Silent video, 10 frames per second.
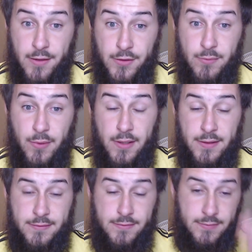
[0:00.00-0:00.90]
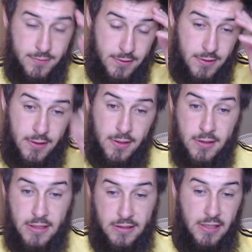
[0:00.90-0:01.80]
Goodbye.
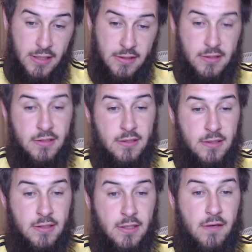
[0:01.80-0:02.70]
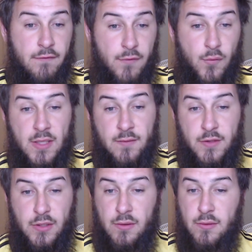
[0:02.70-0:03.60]
Click there for a random
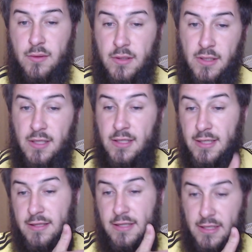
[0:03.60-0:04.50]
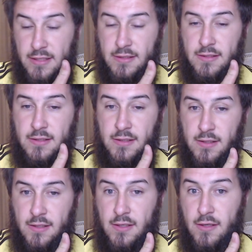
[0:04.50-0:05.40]
video. Click there
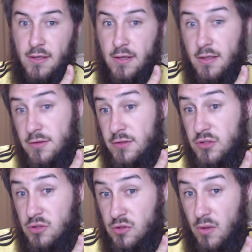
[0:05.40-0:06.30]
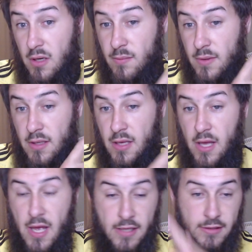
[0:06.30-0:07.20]
to subscribe.
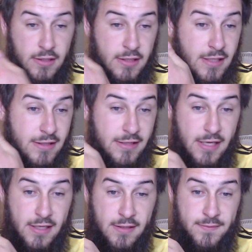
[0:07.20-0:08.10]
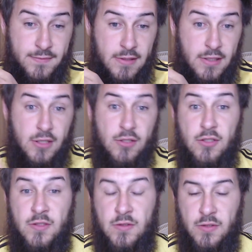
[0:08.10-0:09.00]
And click there
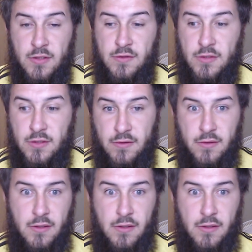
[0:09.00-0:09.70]
to